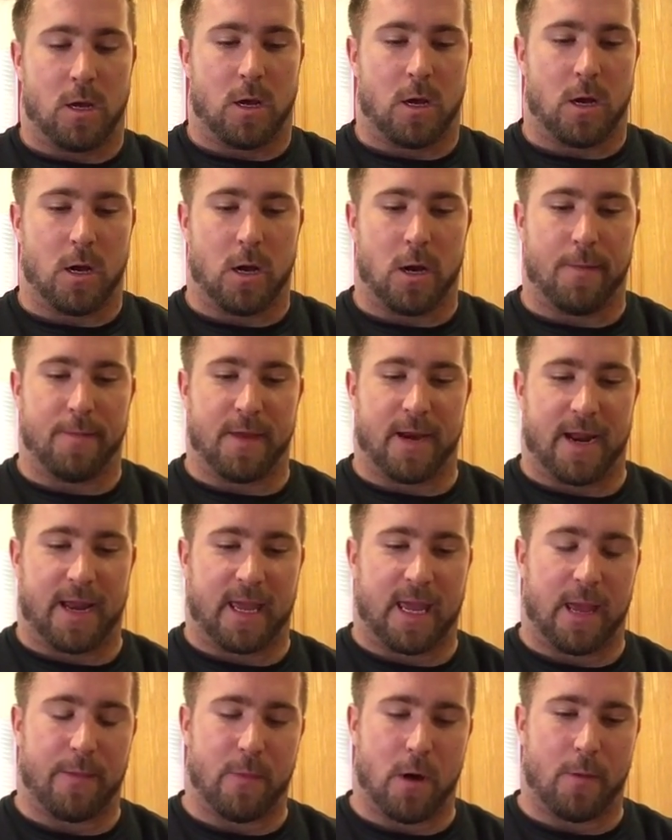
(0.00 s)
that I
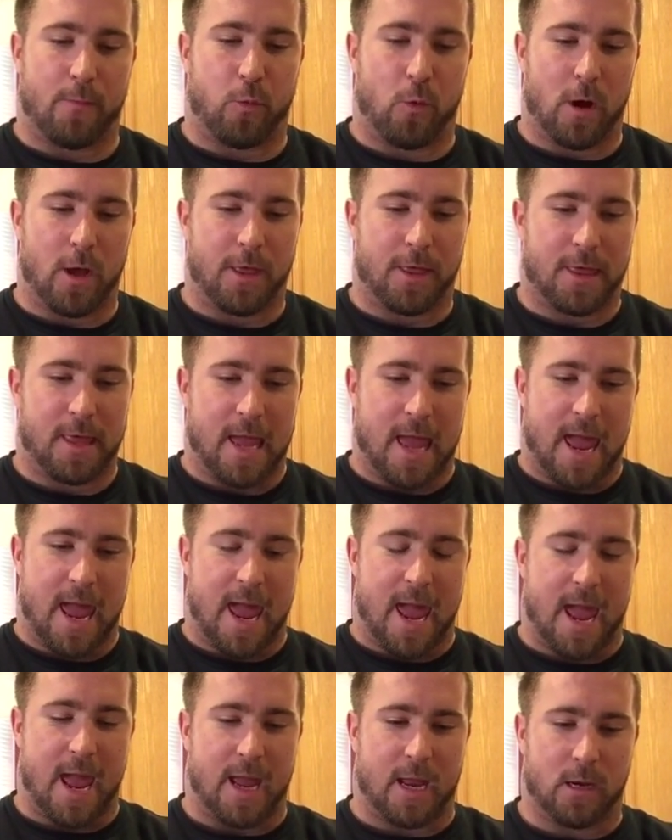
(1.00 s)
came up with,
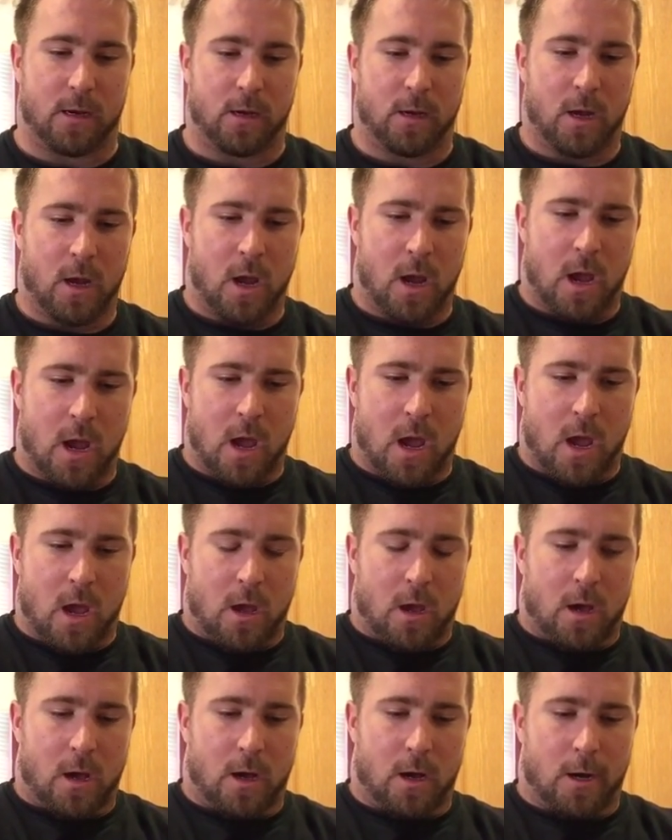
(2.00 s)
and
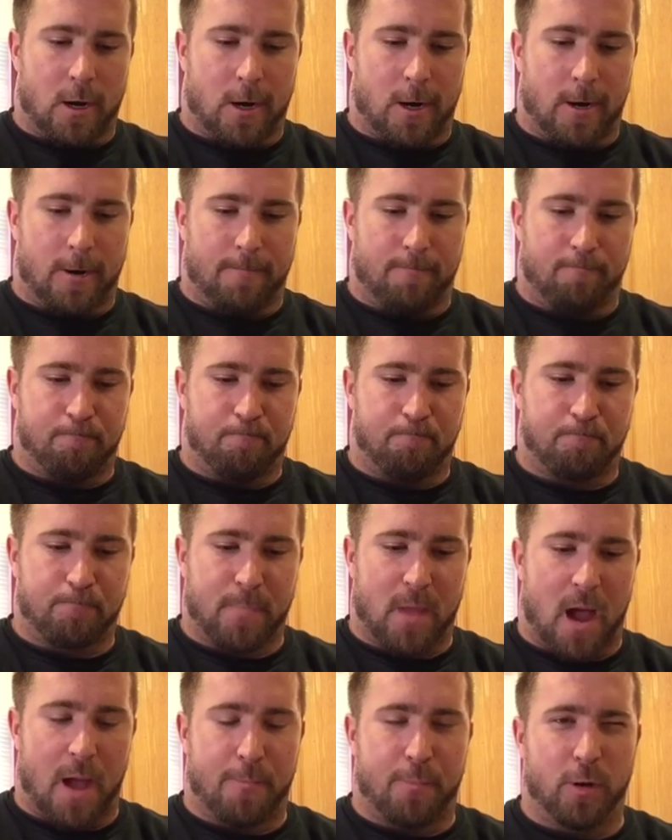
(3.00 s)

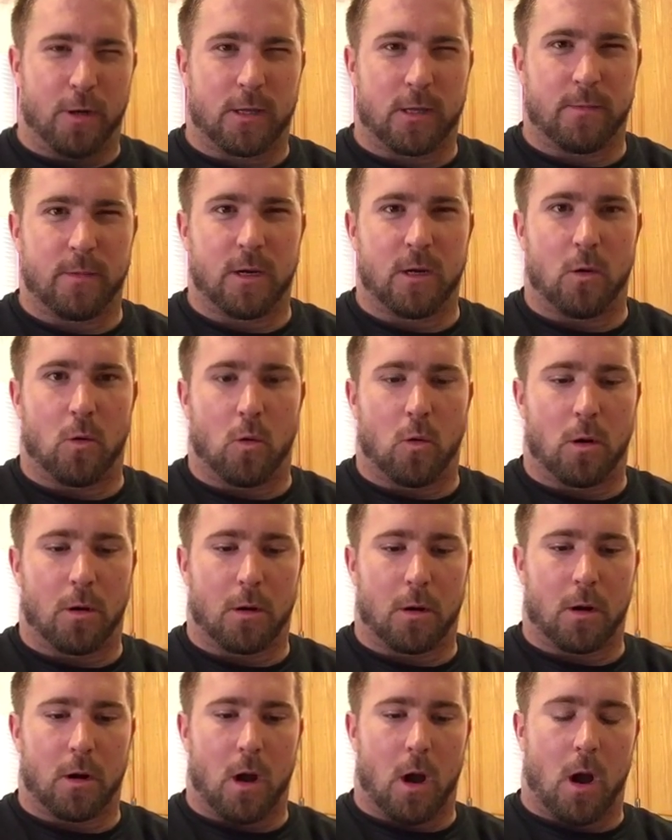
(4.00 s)
I put them in
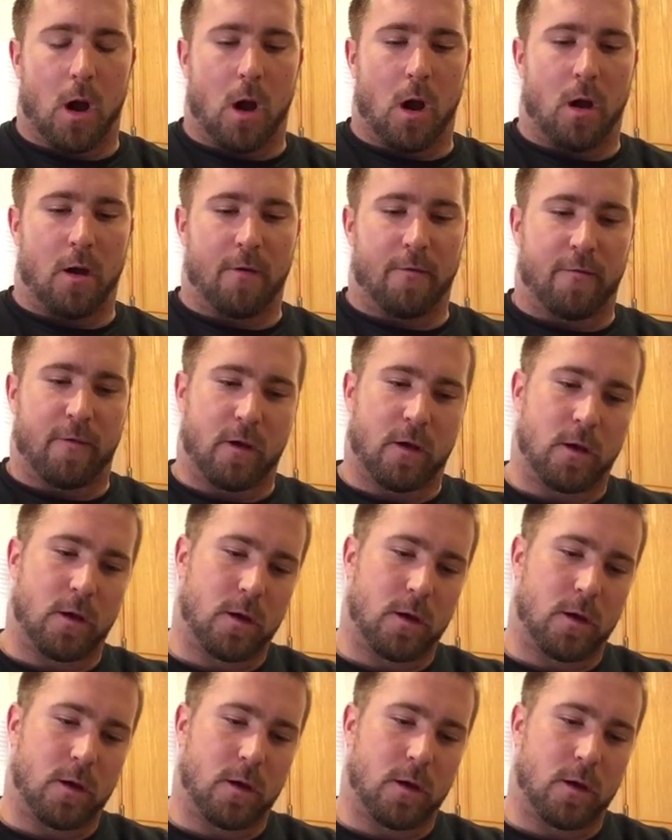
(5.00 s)
order of